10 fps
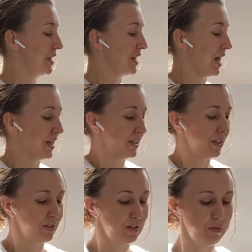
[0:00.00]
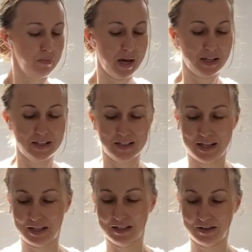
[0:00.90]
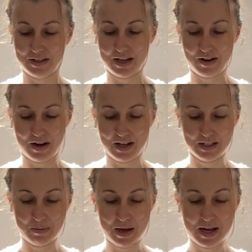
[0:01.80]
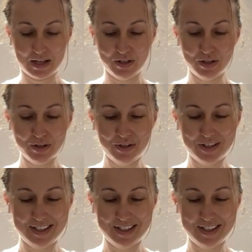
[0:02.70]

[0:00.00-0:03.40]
and exhale to come back to center. Take your hands behind you,